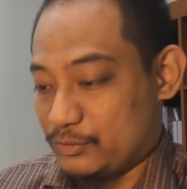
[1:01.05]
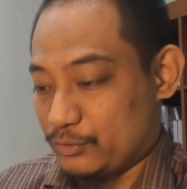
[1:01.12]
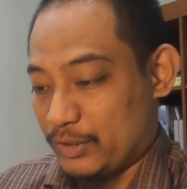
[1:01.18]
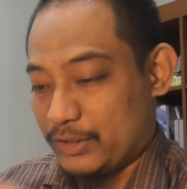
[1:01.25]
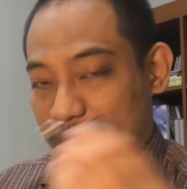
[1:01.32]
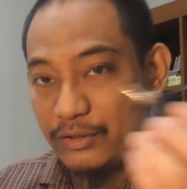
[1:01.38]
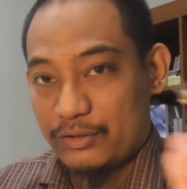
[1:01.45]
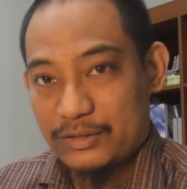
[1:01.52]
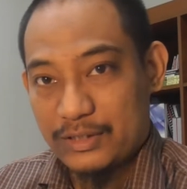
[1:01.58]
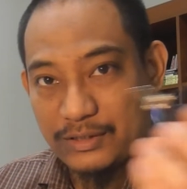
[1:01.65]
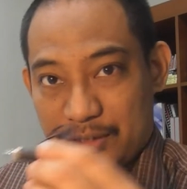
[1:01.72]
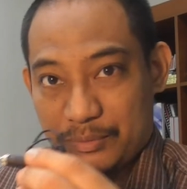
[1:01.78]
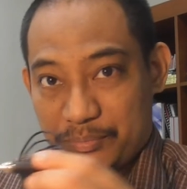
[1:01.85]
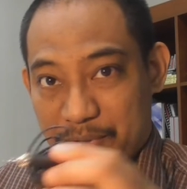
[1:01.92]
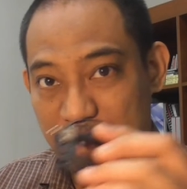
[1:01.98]
So I cannot
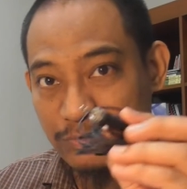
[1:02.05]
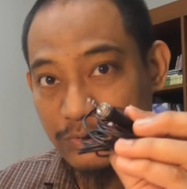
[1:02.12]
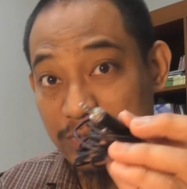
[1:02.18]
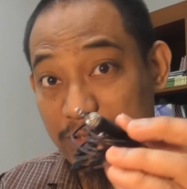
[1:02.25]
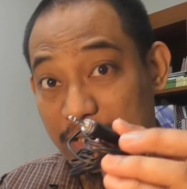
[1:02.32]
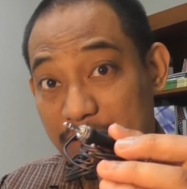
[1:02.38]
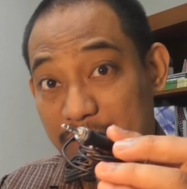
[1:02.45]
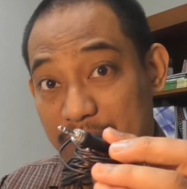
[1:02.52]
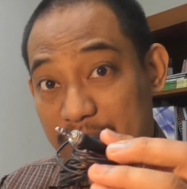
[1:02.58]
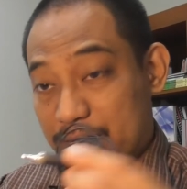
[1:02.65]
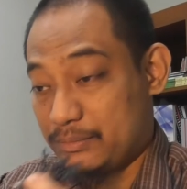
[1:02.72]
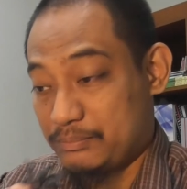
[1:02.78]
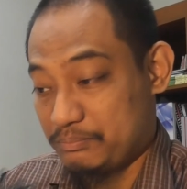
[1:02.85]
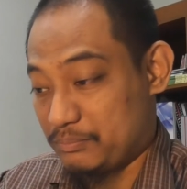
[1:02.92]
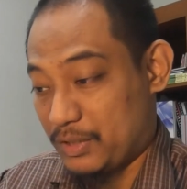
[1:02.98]
just replace with
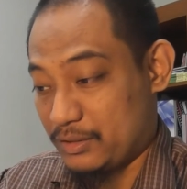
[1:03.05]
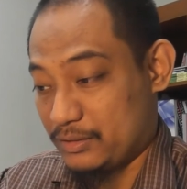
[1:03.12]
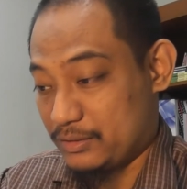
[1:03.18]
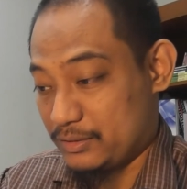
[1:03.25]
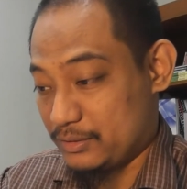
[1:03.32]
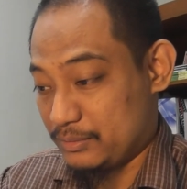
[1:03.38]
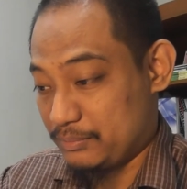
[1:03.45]
any other